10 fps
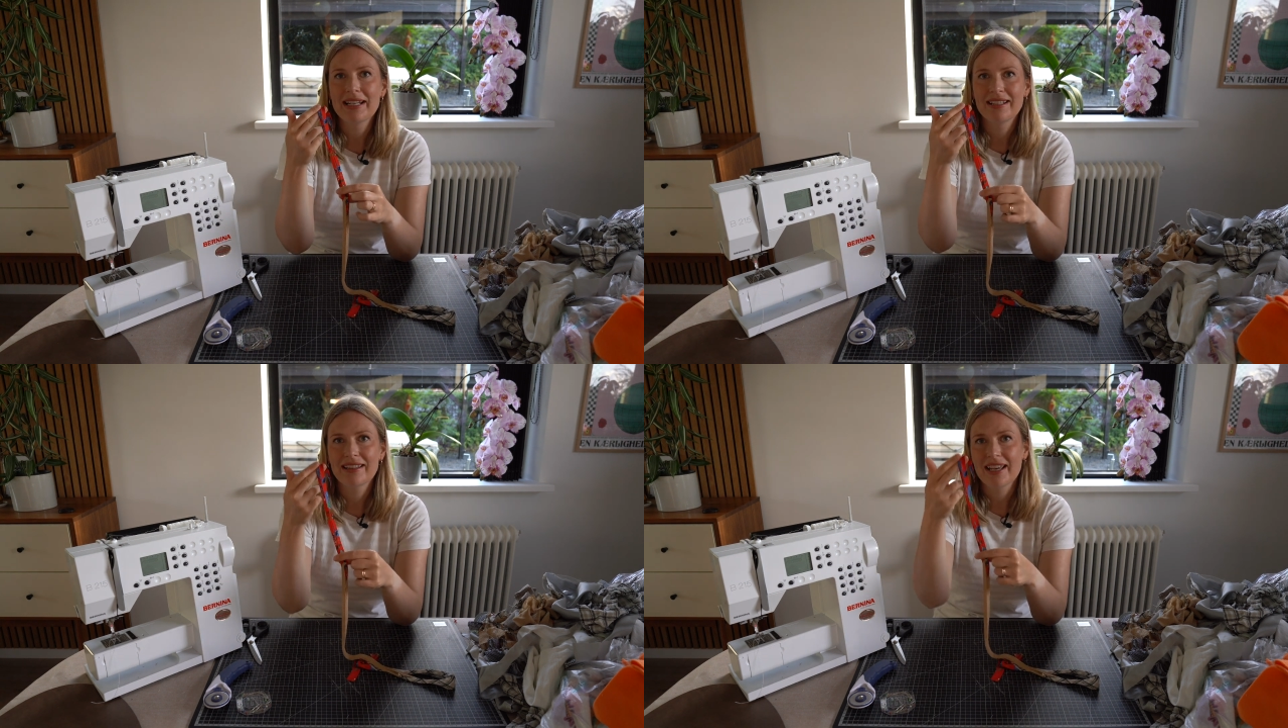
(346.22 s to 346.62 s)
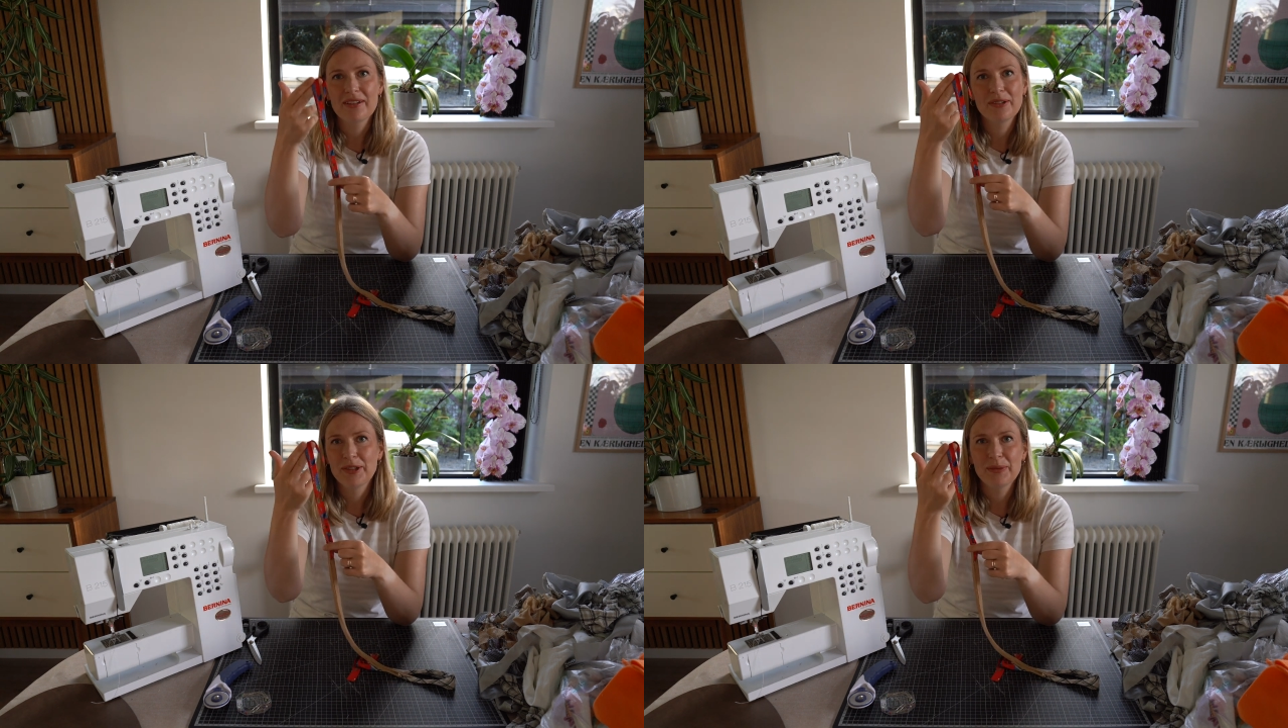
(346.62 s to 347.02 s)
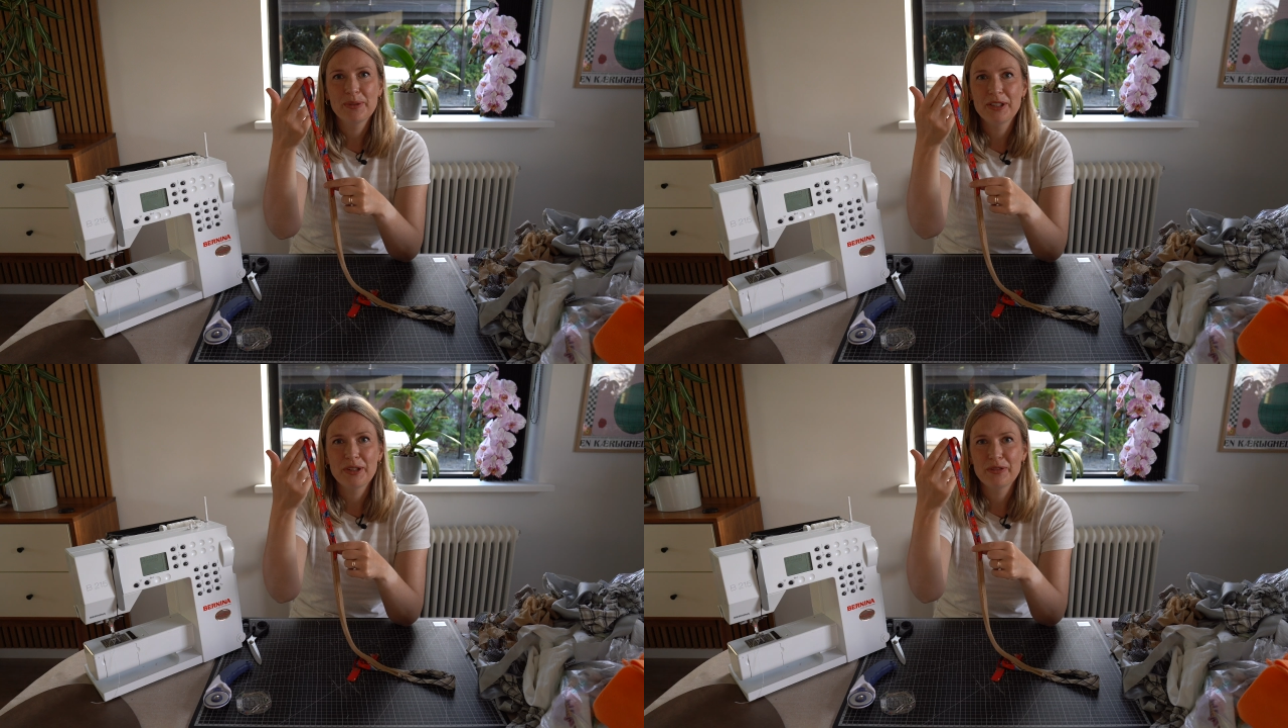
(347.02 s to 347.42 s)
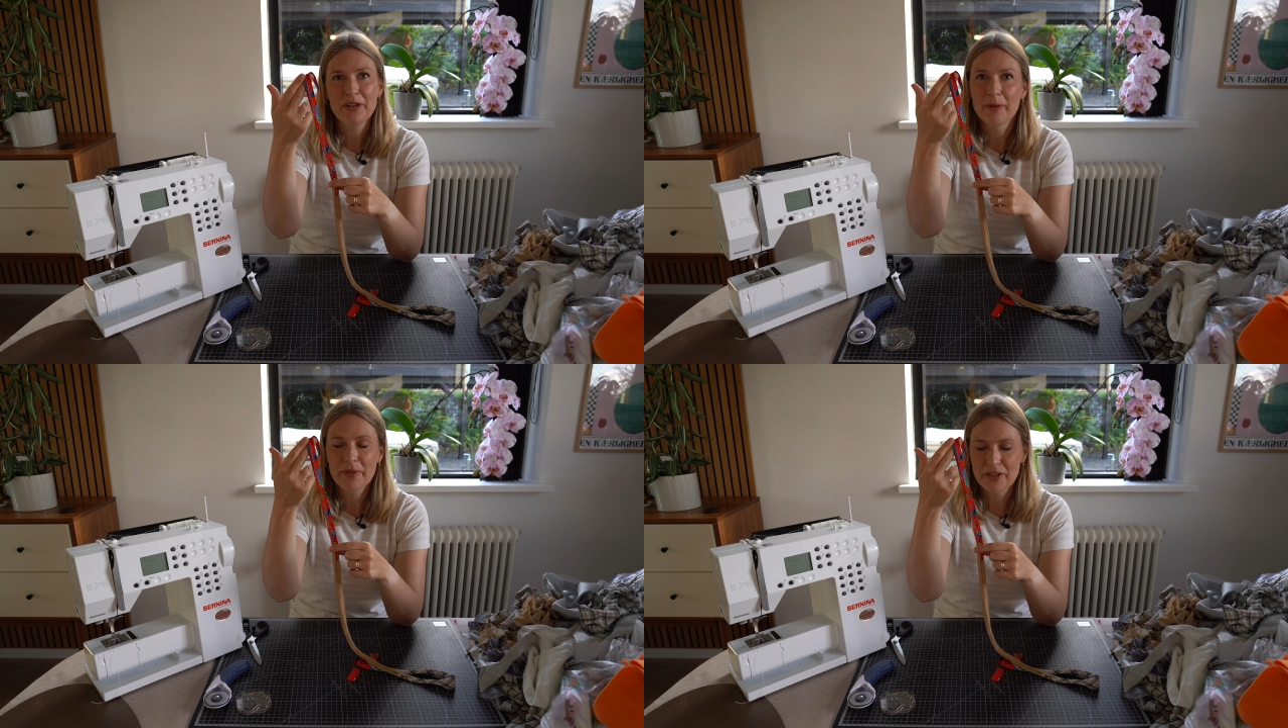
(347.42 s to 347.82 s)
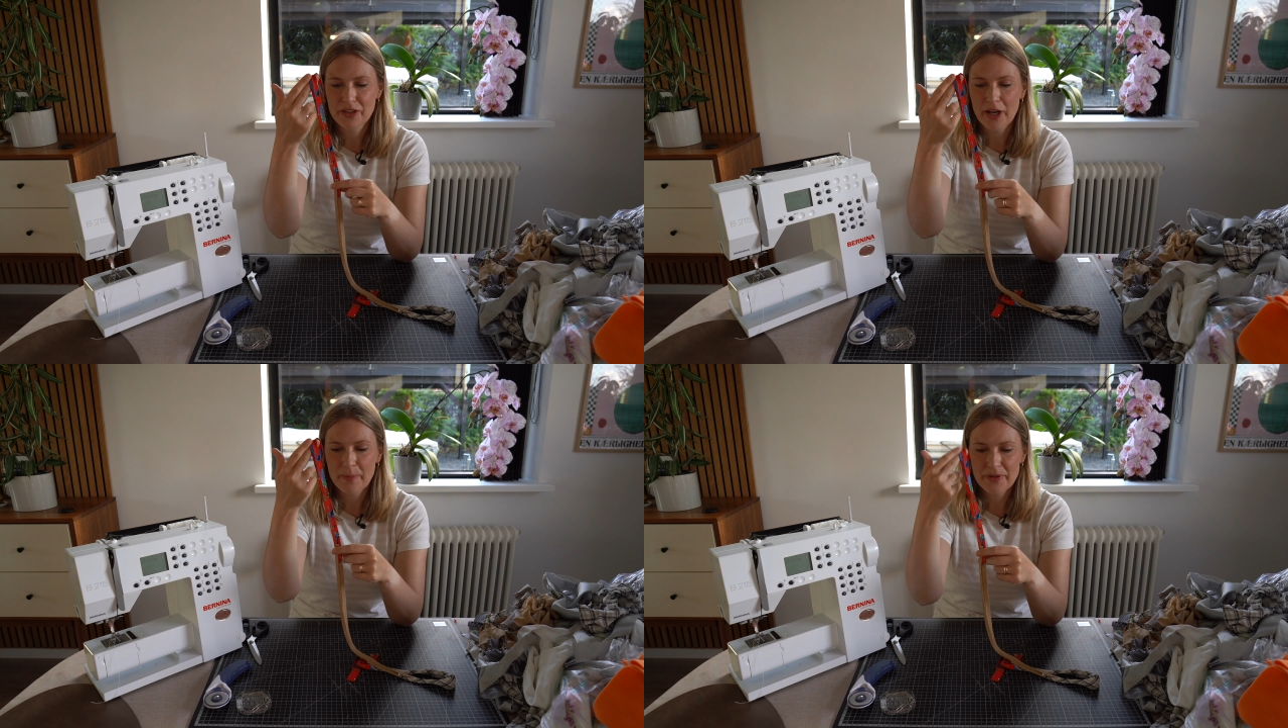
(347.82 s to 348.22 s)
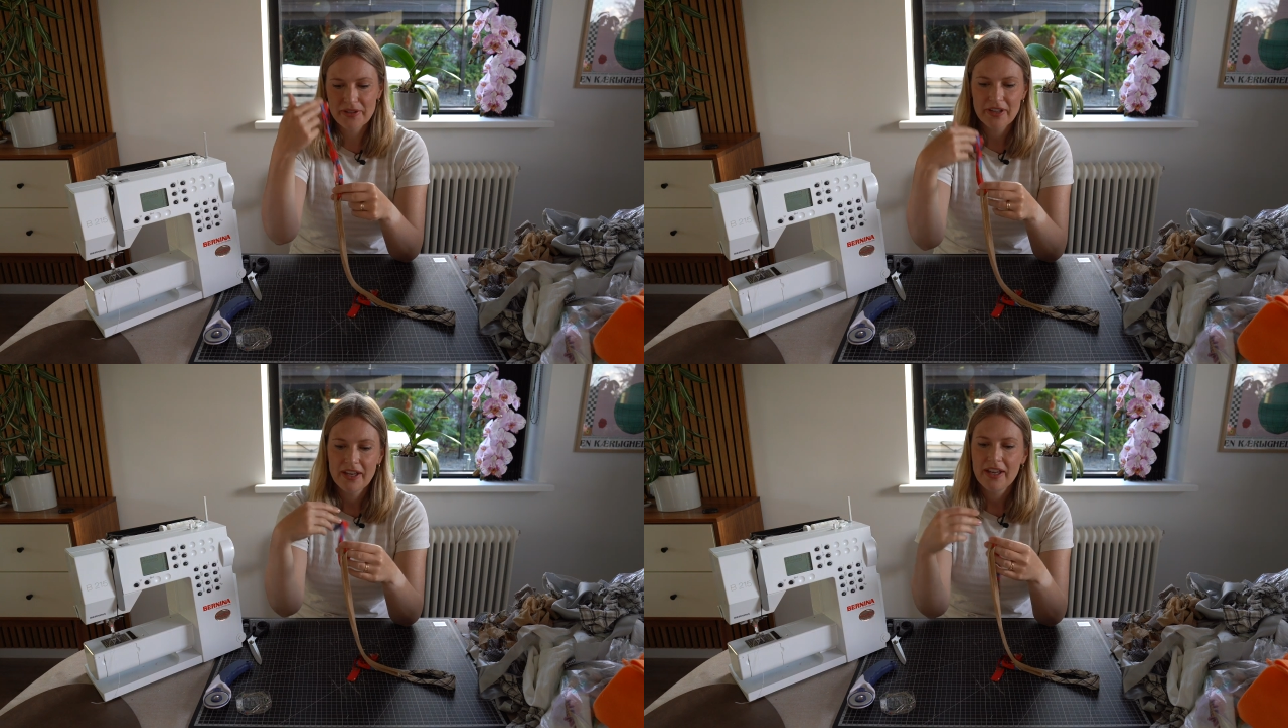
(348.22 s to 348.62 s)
that we know from the shops.